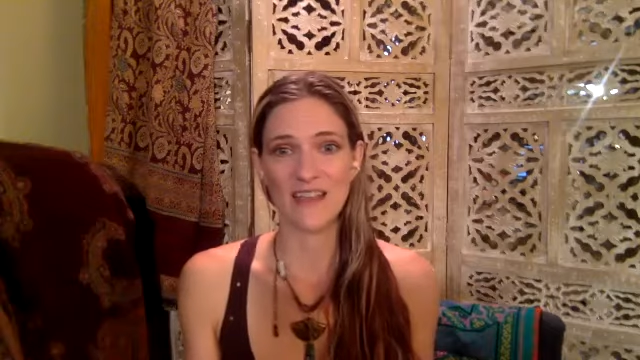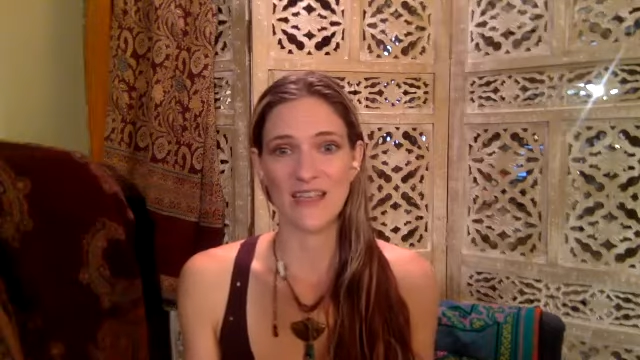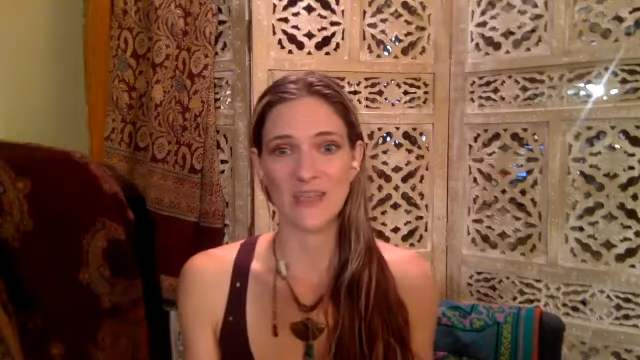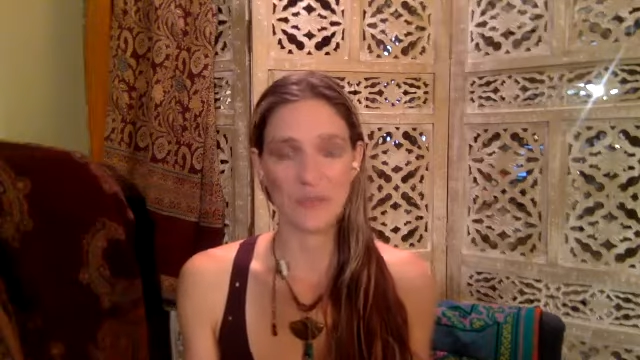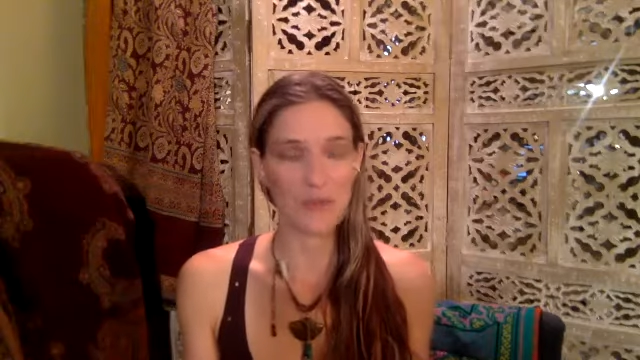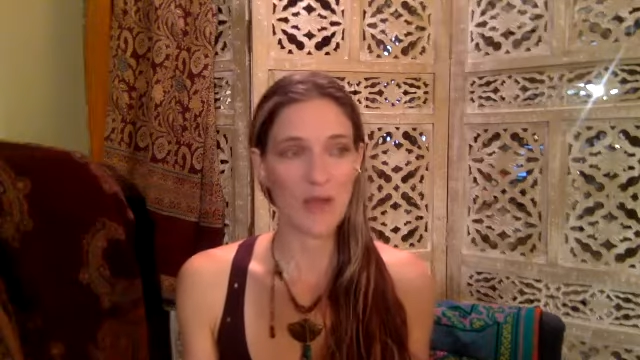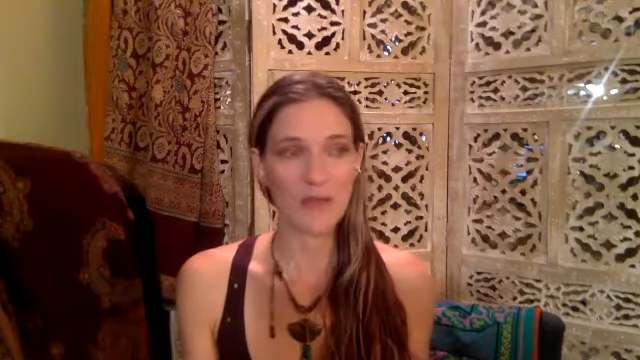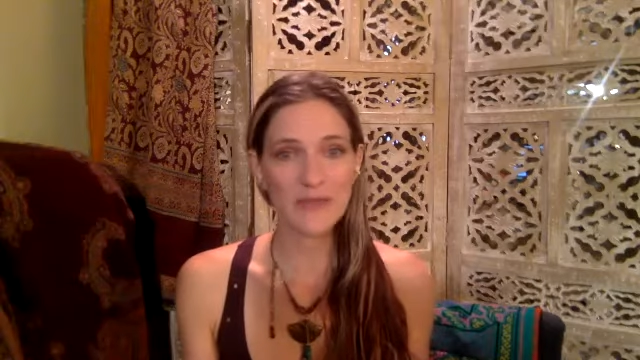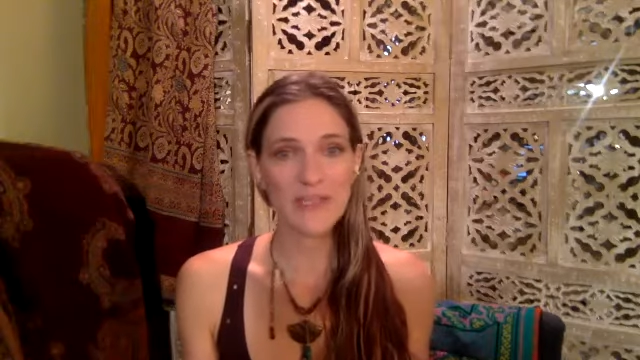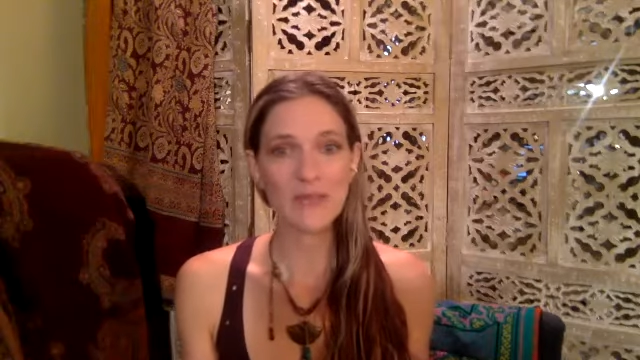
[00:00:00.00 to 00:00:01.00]
It's
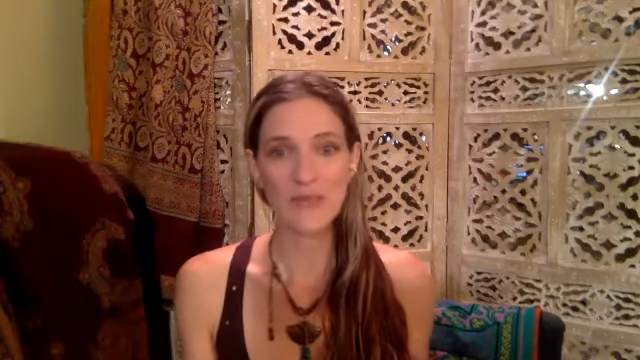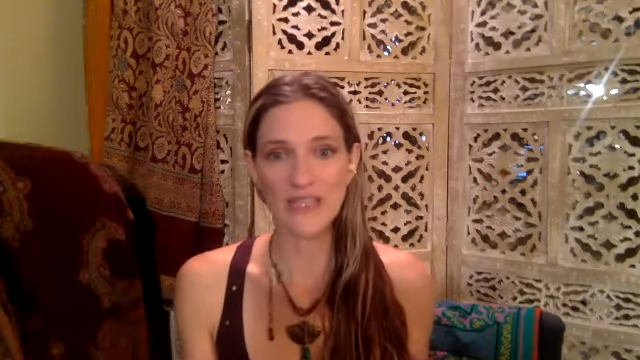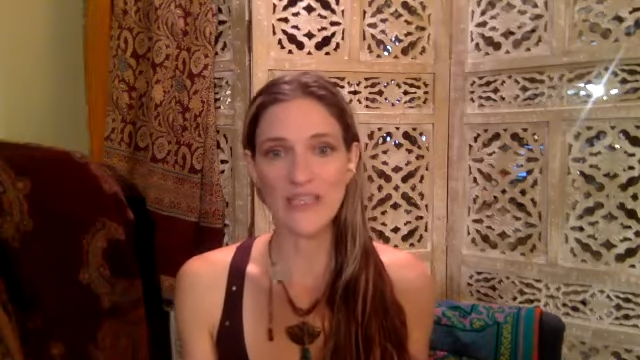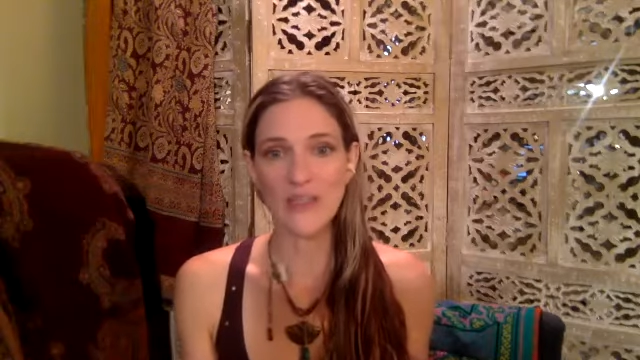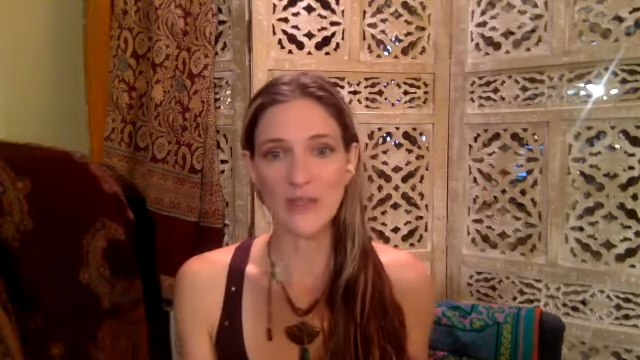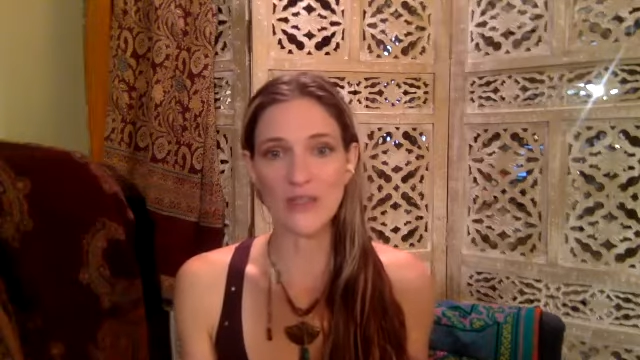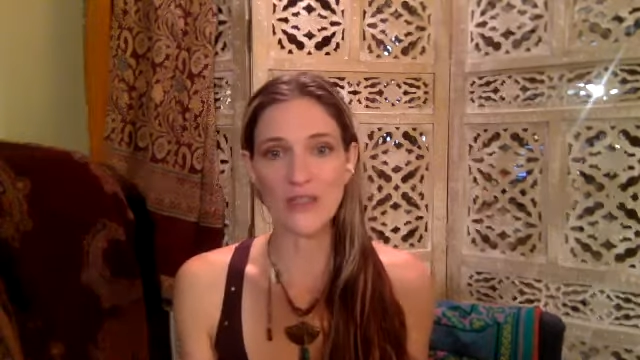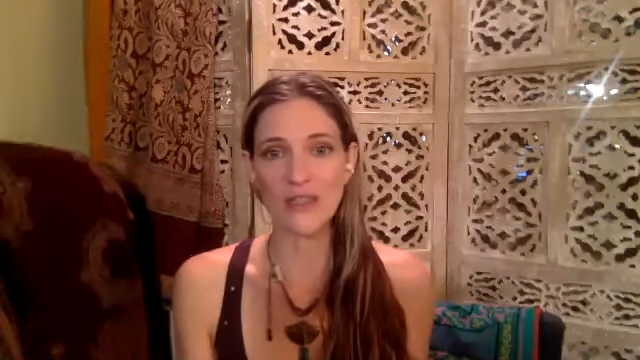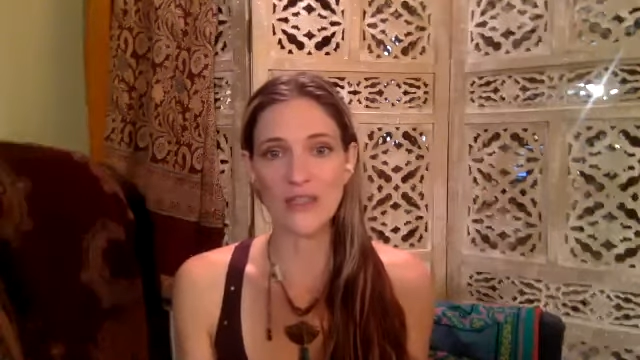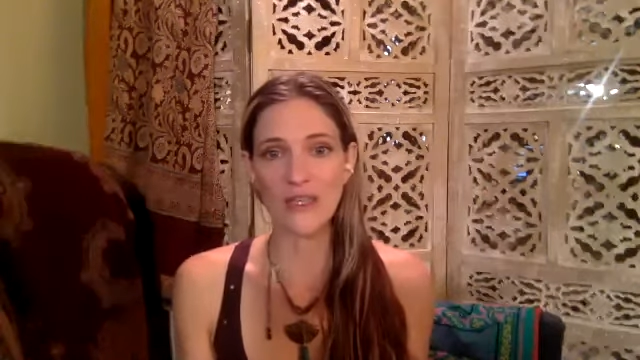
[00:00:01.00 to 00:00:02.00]
probably a big deal.
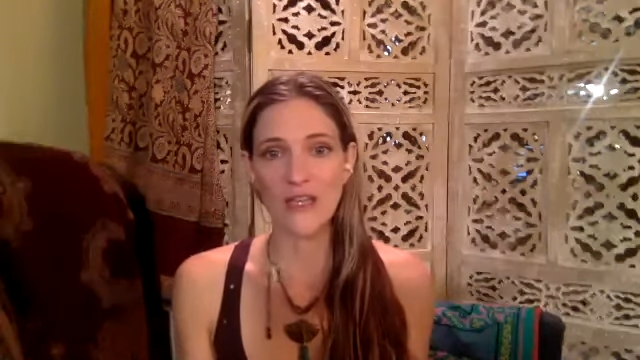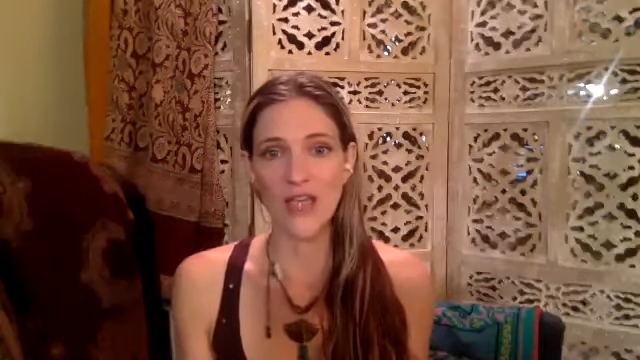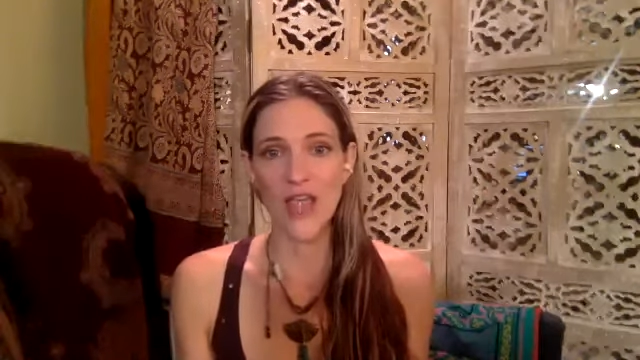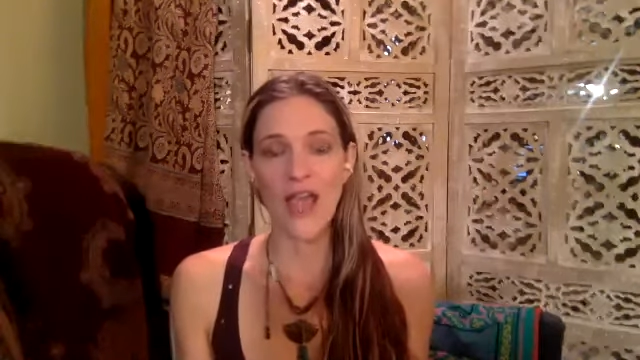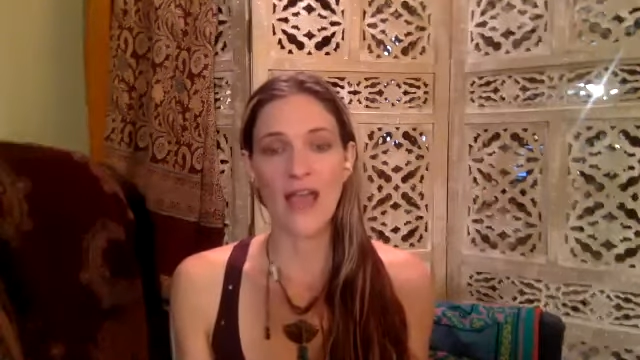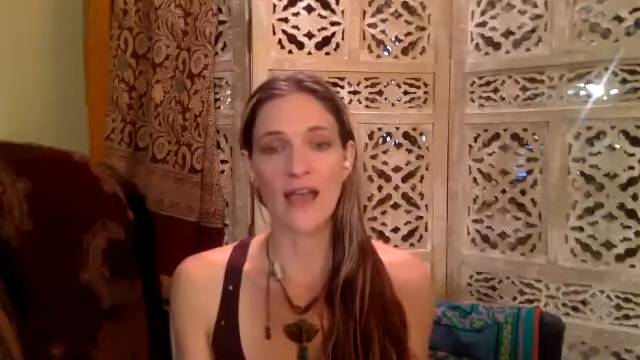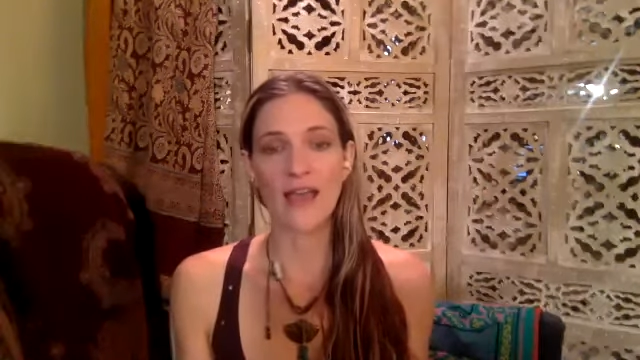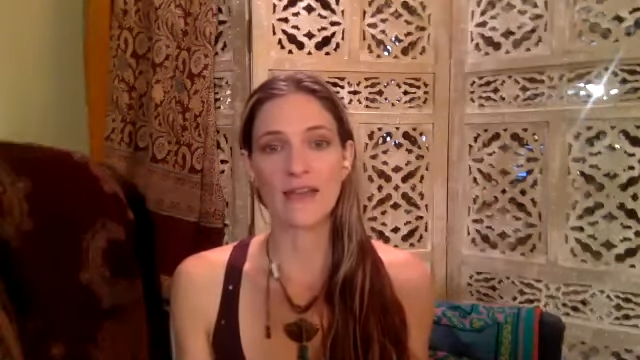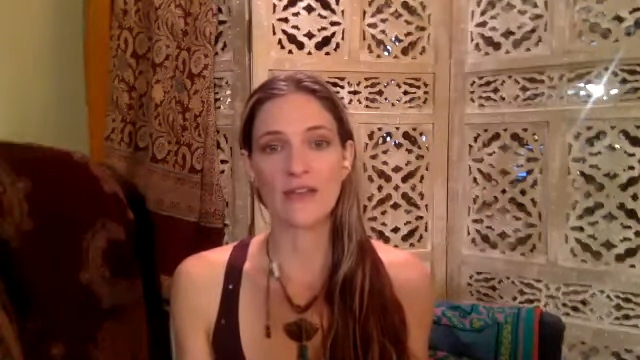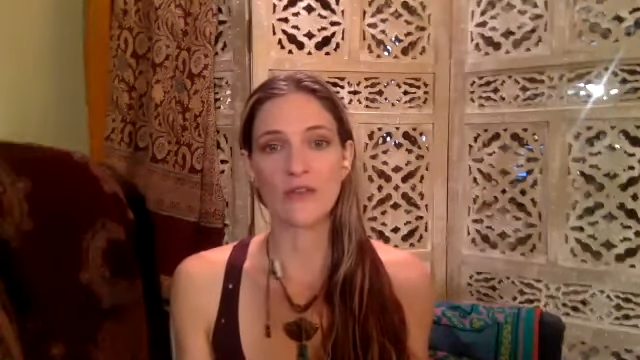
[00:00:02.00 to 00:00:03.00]
And